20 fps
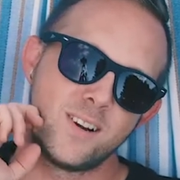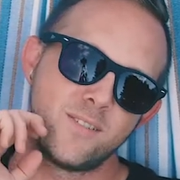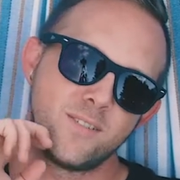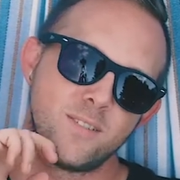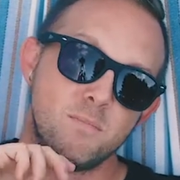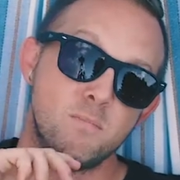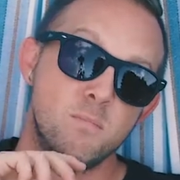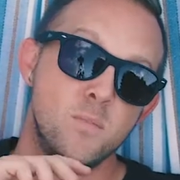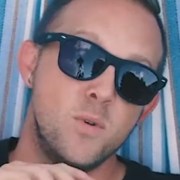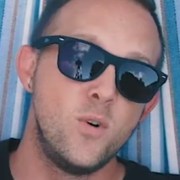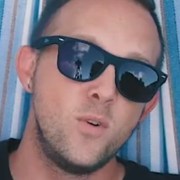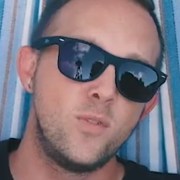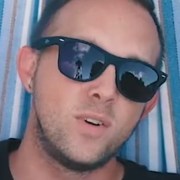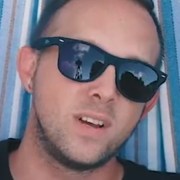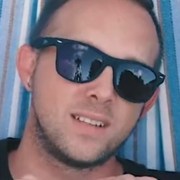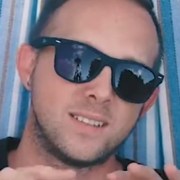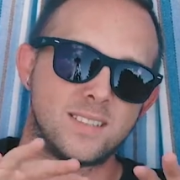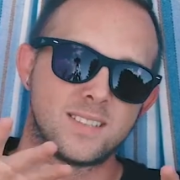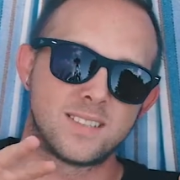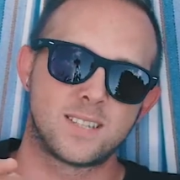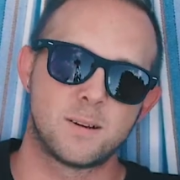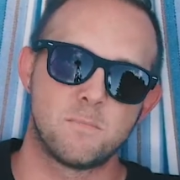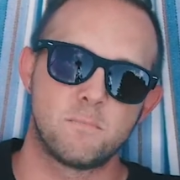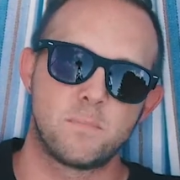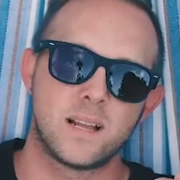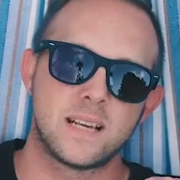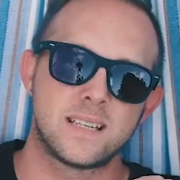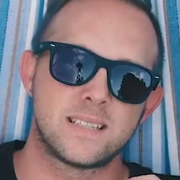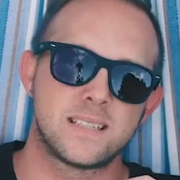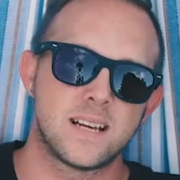even moving to
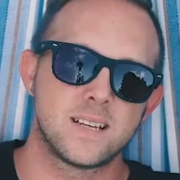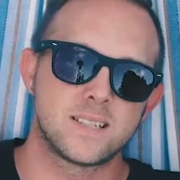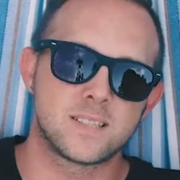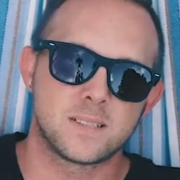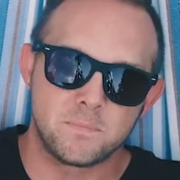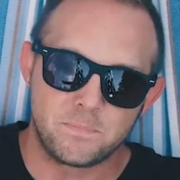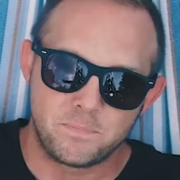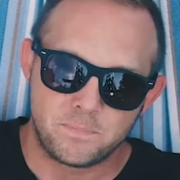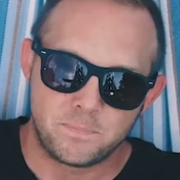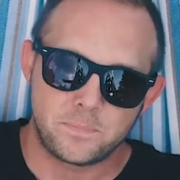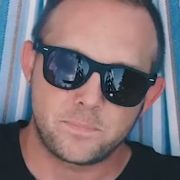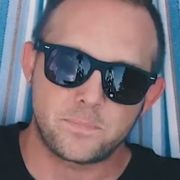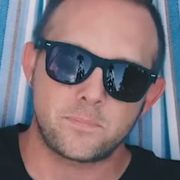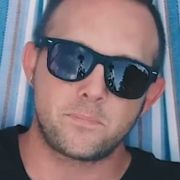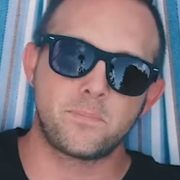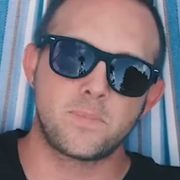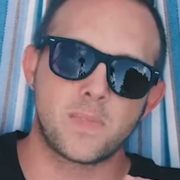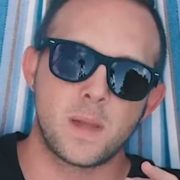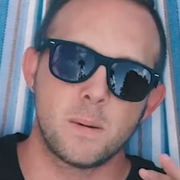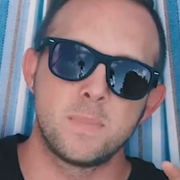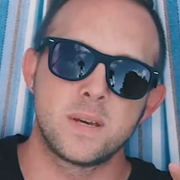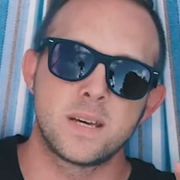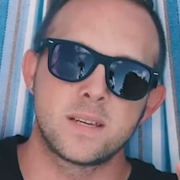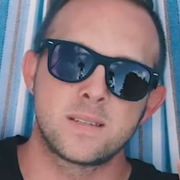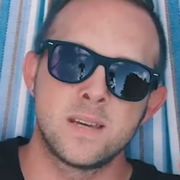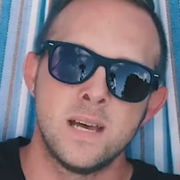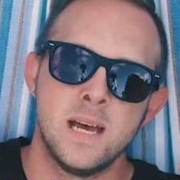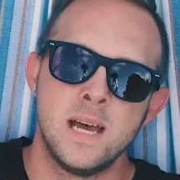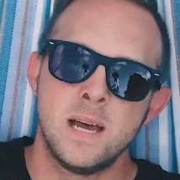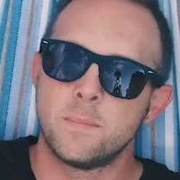someplace else,
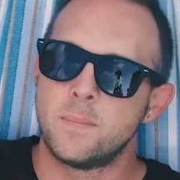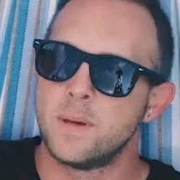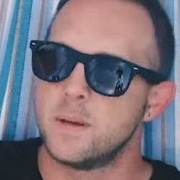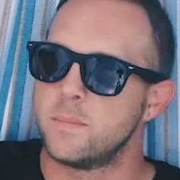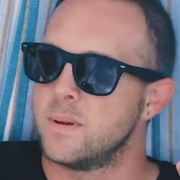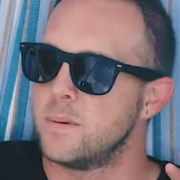because we